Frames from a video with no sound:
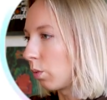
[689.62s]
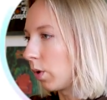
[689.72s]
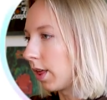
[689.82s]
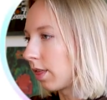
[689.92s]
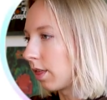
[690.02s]

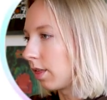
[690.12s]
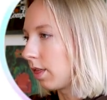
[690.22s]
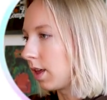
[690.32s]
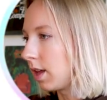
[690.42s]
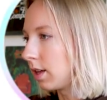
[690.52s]
with
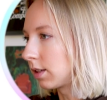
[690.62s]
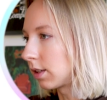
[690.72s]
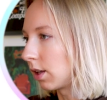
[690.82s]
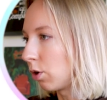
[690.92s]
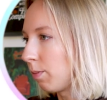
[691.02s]

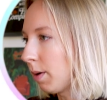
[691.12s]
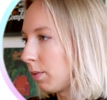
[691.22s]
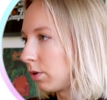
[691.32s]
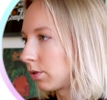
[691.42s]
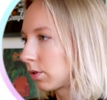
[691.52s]
these little
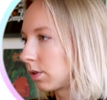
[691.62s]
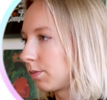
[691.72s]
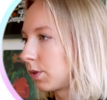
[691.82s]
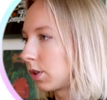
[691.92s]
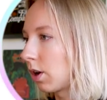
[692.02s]
bubbles.
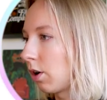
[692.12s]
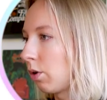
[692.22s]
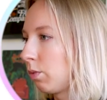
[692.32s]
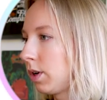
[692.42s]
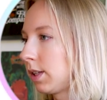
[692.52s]

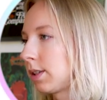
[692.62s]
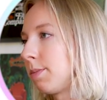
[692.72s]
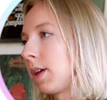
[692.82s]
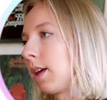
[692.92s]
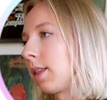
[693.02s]
So what does
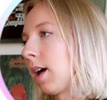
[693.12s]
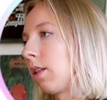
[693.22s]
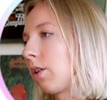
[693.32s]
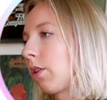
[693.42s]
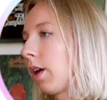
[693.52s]
something like that
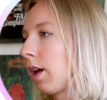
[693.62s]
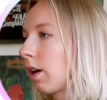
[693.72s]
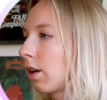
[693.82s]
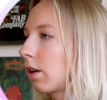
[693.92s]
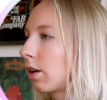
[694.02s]
look
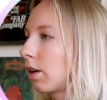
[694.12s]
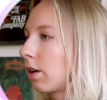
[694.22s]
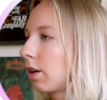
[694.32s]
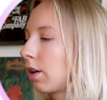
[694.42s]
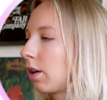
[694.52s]
like?
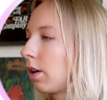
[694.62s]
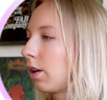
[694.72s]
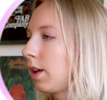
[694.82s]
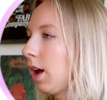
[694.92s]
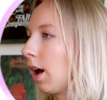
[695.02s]

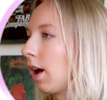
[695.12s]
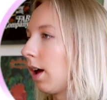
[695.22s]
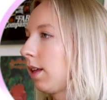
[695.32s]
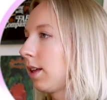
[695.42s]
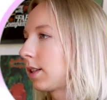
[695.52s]
Yeah,
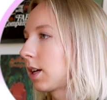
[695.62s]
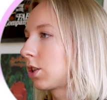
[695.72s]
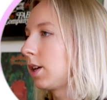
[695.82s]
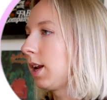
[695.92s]
I think that's actually